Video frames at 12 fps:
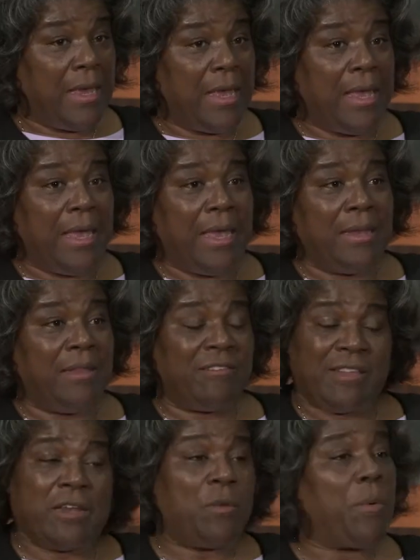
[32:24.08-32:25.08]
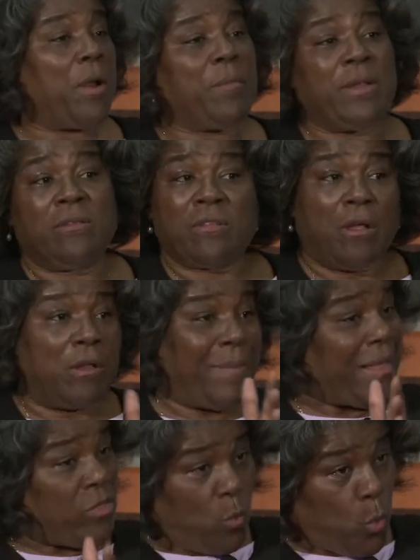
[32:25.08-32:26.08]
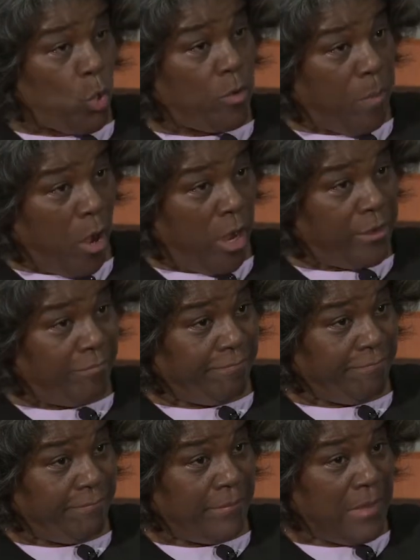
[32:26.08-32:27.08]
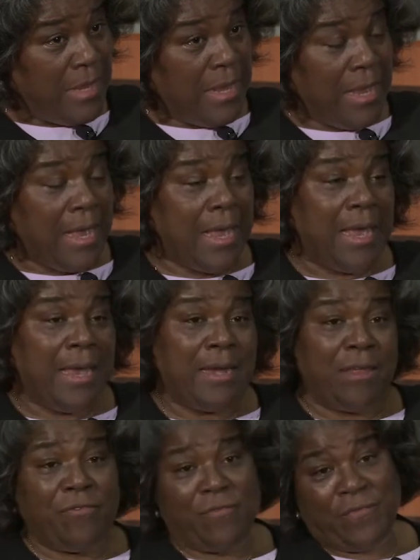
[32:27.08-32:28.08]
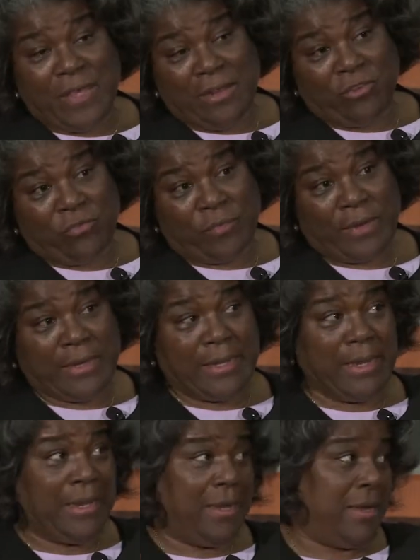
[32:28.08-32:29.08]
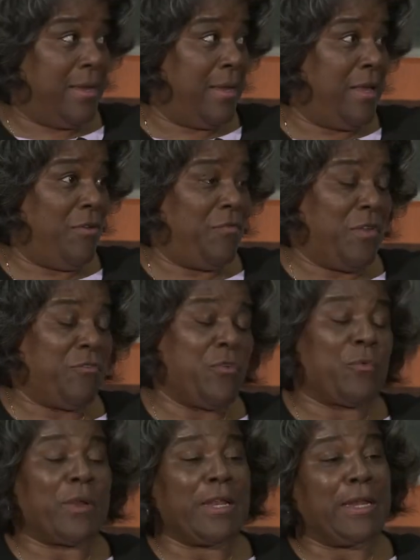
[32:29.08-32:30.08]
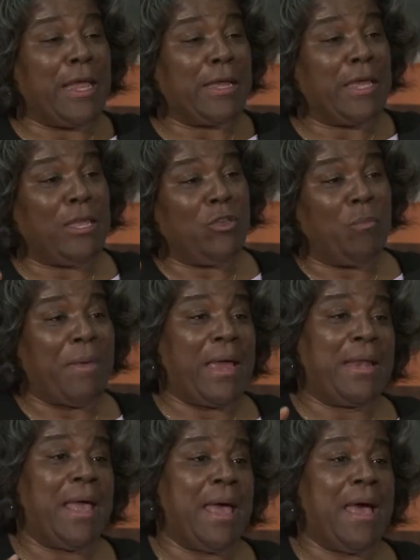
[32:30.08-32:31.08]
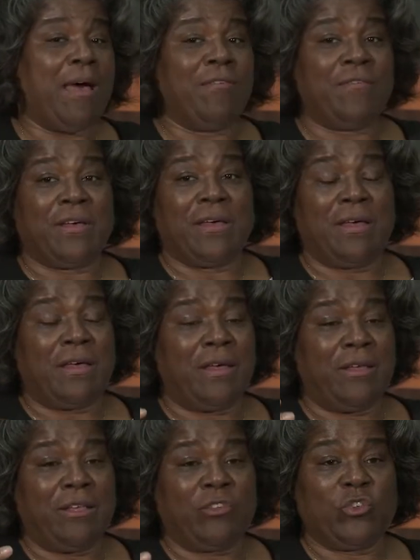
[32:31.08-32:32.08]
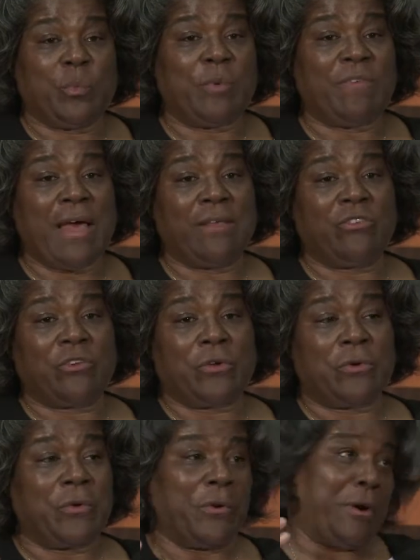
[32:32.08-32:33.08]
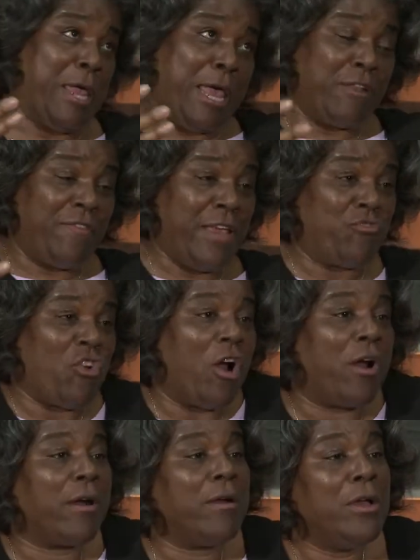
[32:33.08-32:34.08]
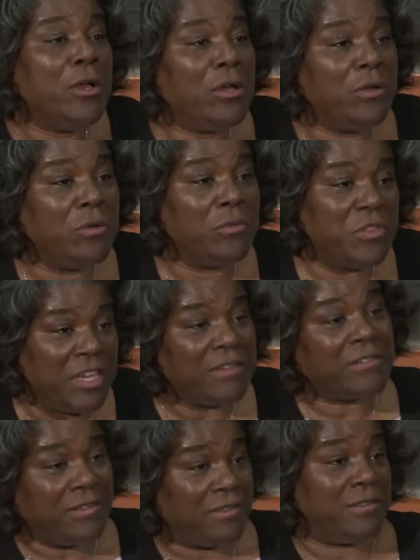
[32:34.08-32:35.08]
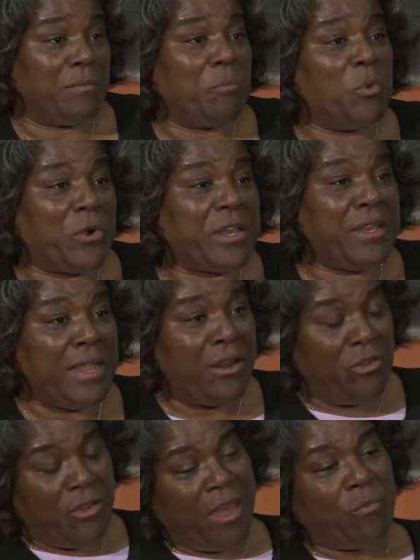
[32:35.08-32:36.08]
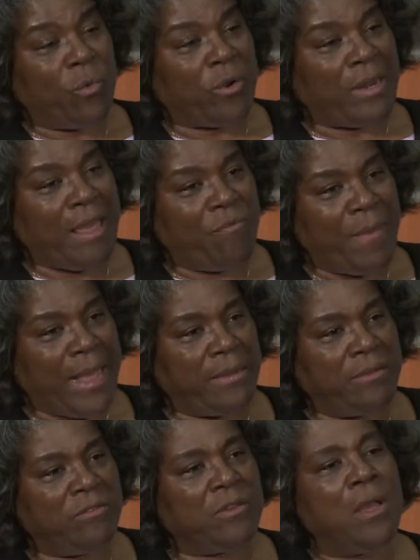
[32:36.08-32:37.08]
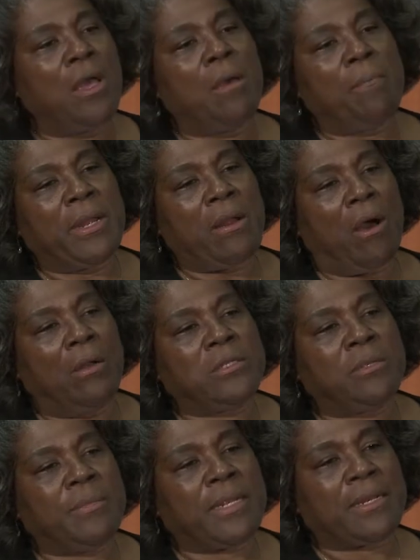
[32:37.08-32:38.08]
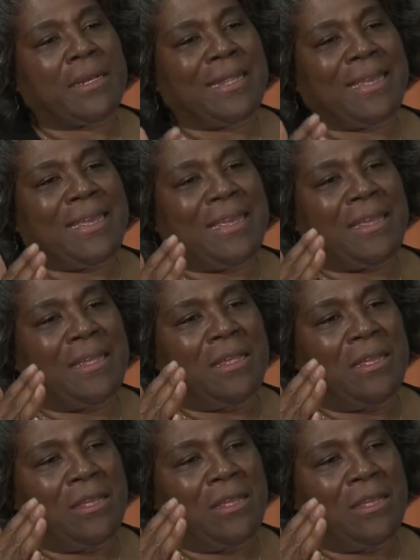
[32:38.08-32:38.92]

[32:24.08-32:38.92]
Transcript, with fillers: And the State Department is all about the work part. And if it's really, if, if you're really lucky, you might have a, a supervisor or a head of HR who thinks it's important that you have work life balance. But ultimately,